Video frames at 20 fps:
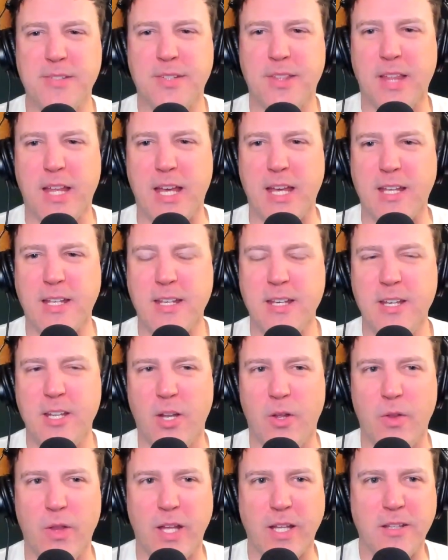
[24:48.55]
when
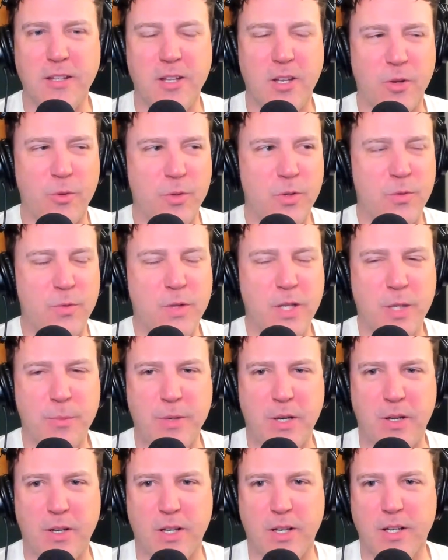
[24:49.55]
you think
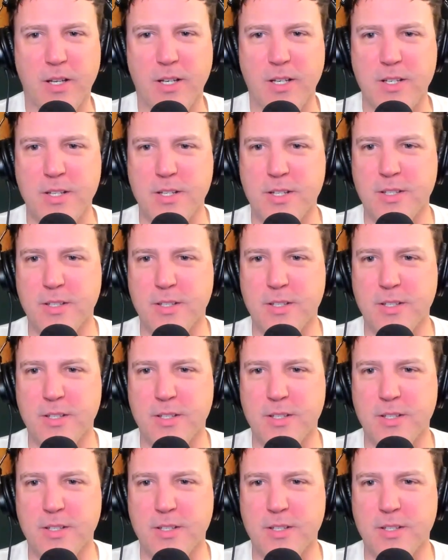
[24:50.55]
about